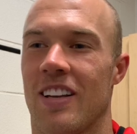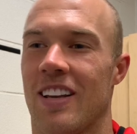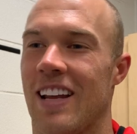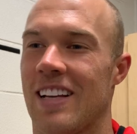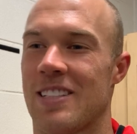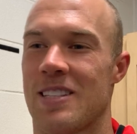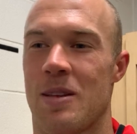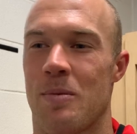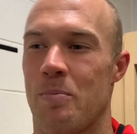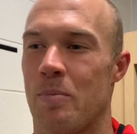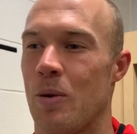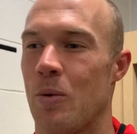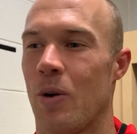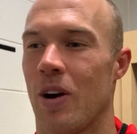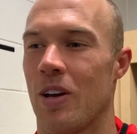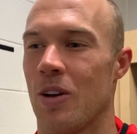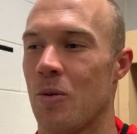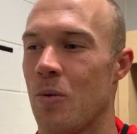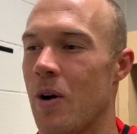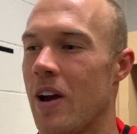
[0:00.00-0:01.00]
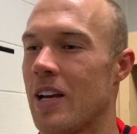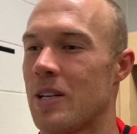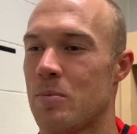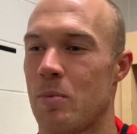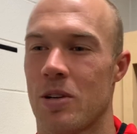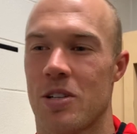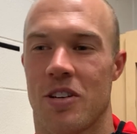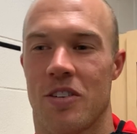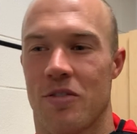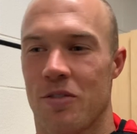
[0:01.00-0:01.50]
That's the BYU way,
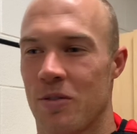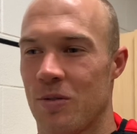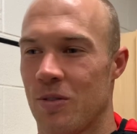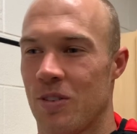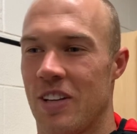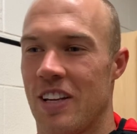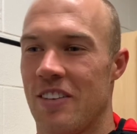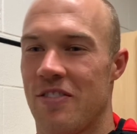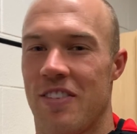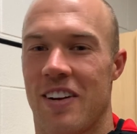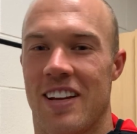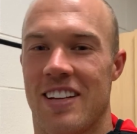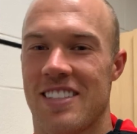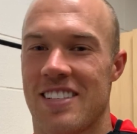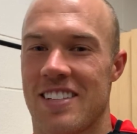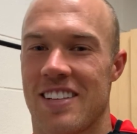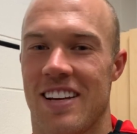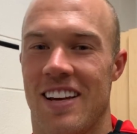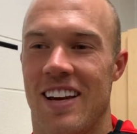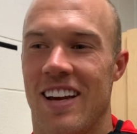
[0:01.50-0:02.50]
especially for defense.